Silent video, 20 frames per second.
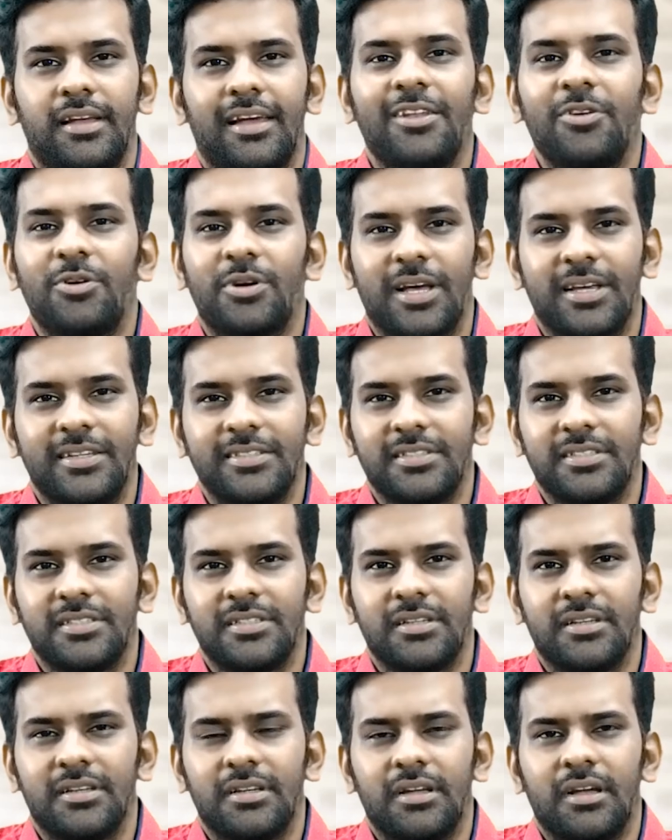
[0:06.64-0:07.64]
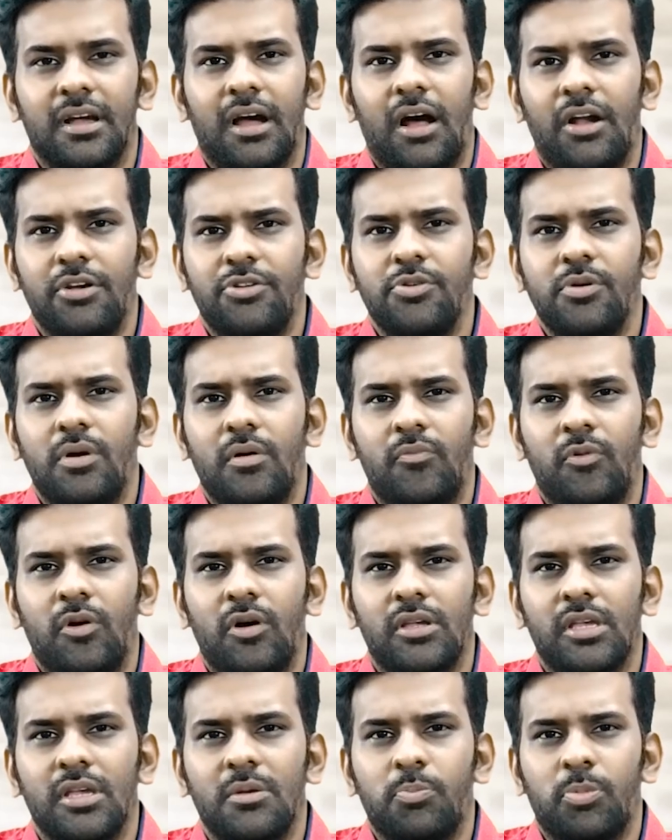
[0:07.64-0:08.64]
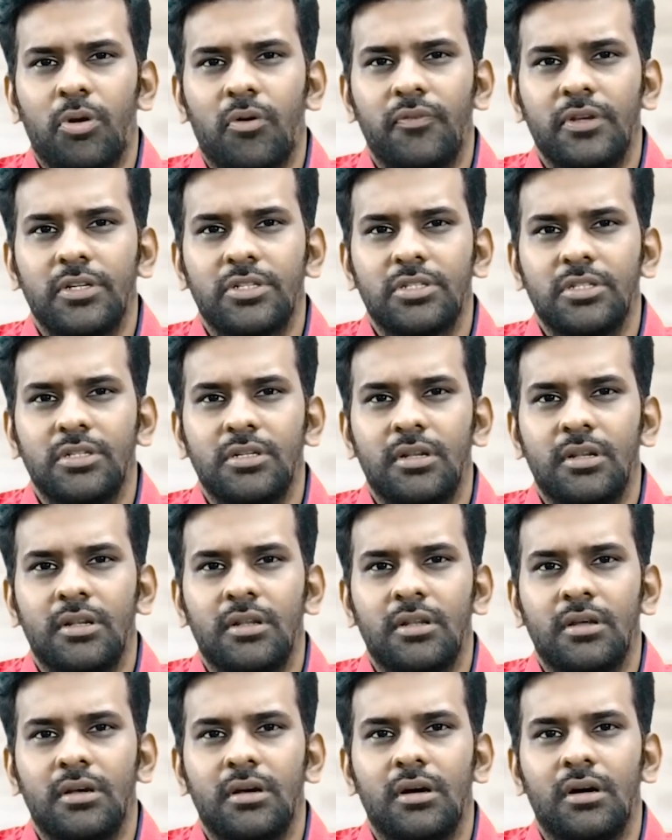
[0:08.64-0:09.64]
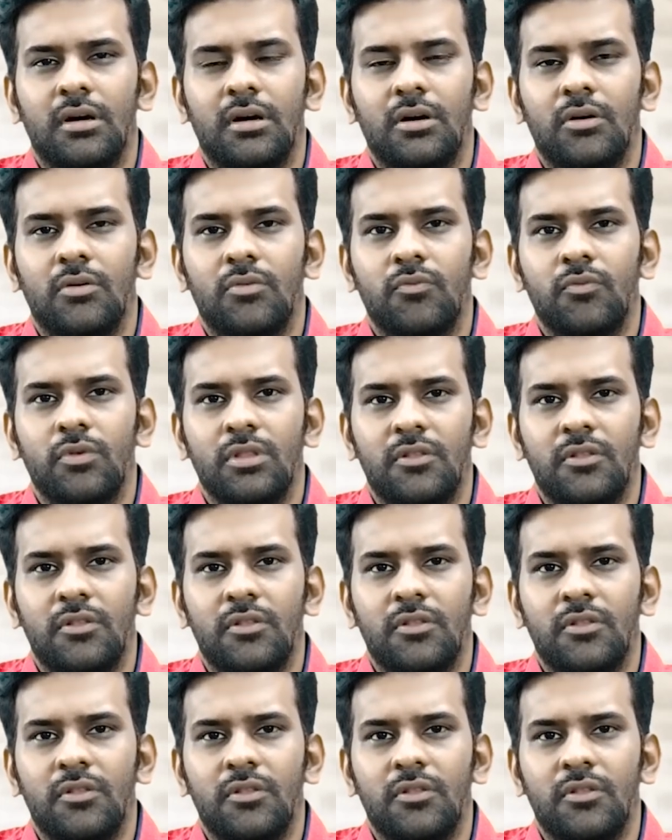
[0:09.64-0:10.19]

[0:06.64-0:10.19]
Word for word: Hello guys, are you a working professional uh,